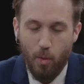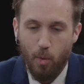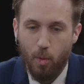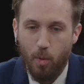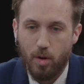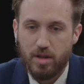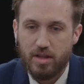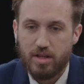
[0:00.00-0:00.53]
Uh,
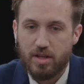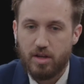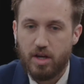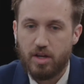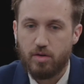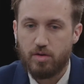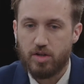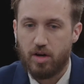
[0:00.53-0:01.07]
well,
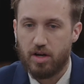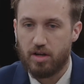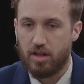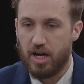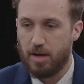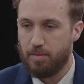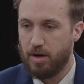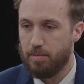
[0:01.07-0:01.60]
and you talk a
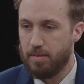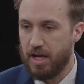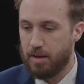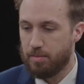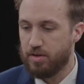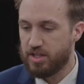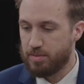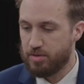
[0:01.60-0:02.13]
lot about man
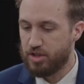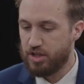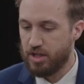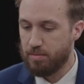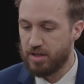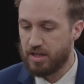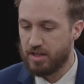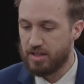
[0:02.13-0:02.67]
plus
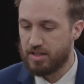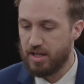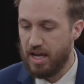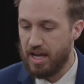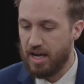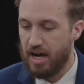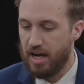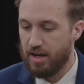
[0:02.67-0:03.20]
machine, because
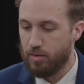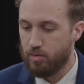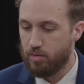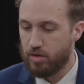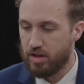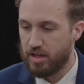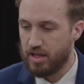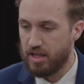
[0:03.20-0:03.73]
A I
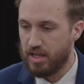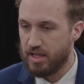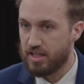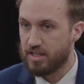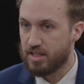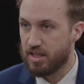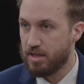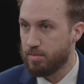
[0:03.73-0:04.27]
really
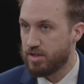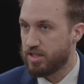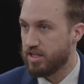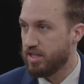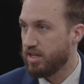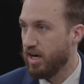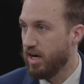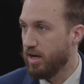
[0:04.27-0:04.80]
is
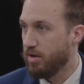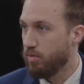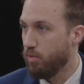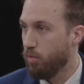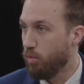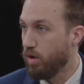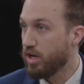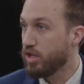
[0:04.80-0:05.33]
limited
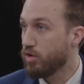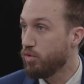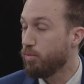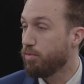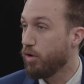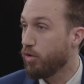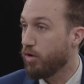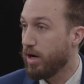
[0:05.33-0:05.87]
on what you
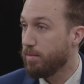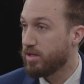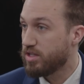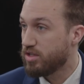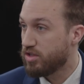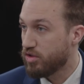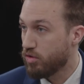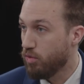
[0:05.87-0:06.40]
program it
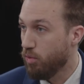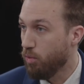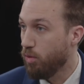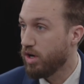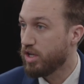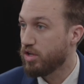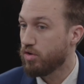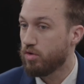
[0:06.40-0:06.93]
to do, yeah.
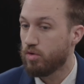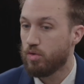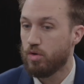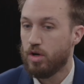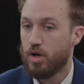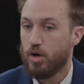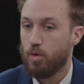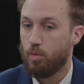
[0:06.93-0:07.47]
what you
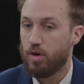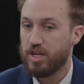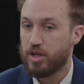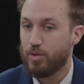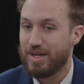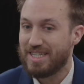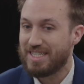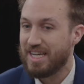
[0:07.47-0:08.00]
what
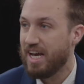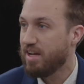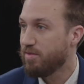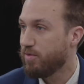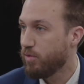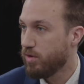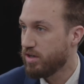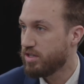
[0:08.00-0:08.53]
you
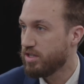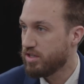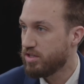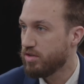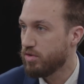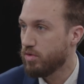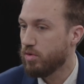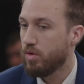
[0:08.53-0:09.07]
intend for it to
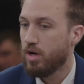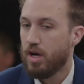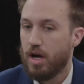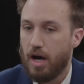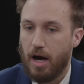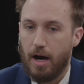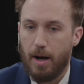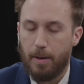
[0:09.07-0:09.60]
do. Sure.
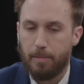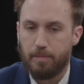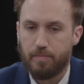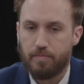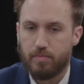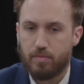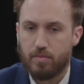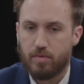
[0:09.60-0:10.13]

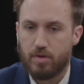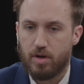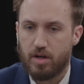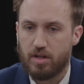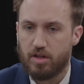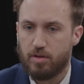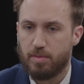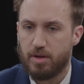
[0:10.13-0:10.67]
Um,
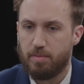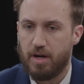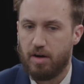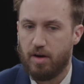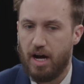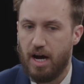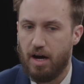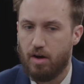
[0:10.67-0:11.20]
talk a little bit
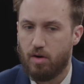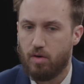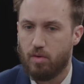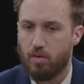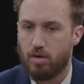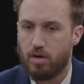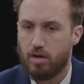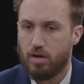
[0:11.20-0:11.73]
about
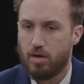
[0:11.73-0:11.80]
how.